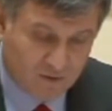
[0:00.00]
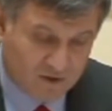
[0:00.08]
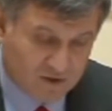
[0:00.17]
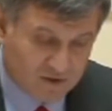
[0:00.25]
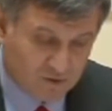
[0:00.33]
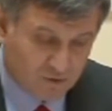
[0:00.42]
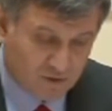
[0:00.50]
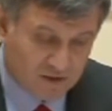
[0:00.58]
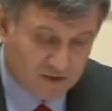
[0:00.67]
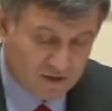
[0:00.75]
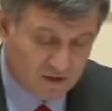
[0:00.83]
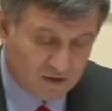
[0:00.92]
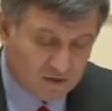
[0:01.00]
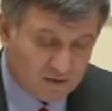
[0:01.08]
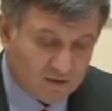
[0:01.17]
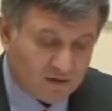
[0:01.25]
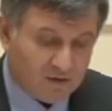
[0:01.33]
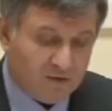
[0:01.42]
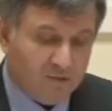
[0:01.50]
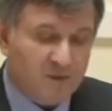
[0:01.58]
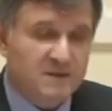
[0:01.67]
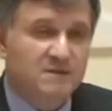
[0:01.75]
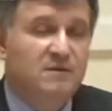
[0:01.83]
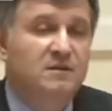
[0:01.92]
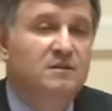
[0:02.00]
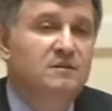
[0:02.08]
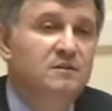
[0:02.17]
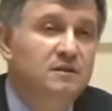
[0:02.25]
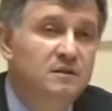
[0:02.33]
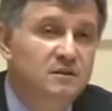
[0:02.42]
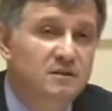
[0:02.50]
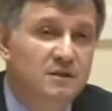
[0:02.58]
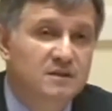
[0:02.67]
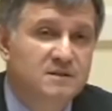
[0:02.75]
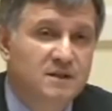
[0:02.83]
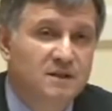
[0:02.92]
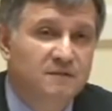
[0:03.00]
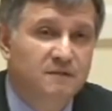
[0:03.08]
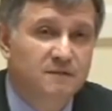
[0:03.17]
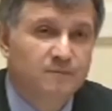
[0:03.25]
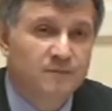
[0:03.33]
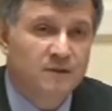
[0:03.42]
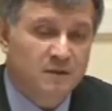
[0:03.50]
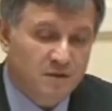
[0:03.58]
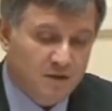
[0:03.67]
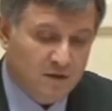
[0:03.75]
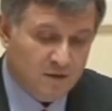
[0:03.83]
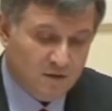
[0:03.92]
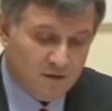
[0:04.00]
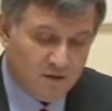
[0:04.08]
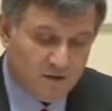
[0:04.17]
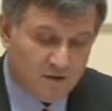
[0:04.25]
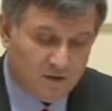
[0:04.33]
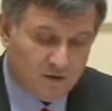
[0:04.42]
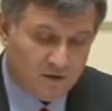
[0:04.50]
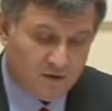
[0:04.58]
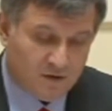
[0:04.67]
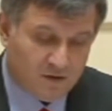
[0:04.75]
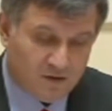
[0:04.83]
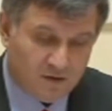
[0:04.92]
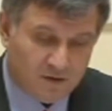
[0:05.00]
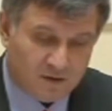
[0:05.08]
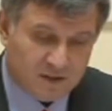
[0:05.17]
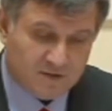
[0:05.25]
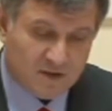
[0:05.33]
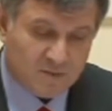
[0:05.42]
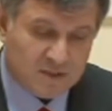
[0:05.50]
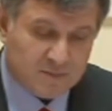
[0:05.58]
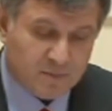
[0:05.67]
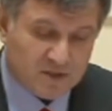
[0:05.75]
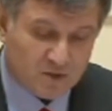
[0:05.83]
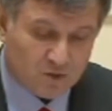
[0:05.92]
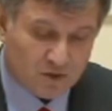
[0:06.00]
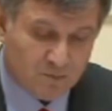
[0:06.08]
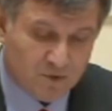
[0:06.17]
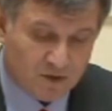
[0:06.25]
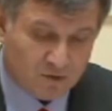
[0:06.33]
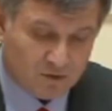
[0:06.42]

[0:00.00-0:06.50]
This case is connected to the behavior of the members of the Berkut unit during the mass murder of civilians.